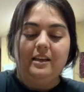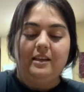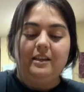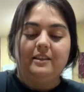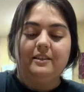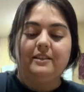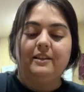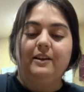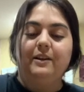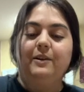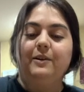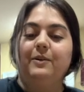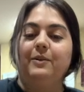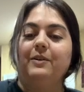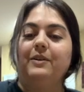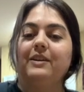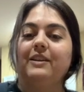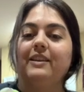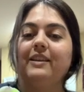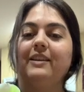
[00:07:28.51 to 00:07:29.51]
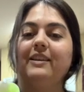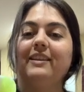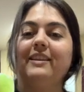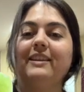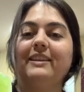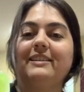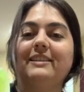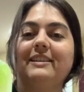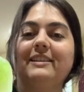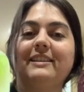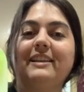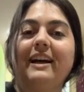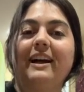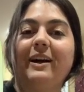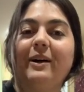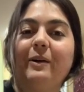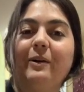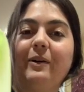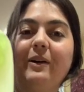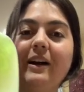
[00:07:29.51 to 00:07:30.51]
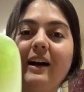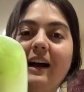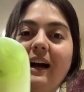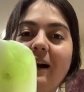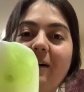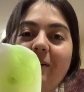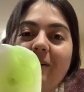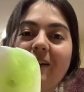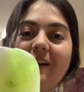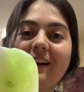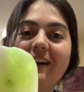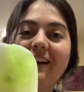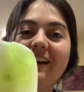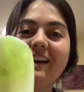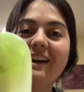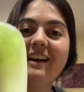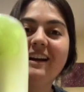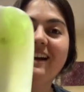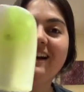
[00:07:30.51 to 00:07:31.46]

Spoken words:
So this is how our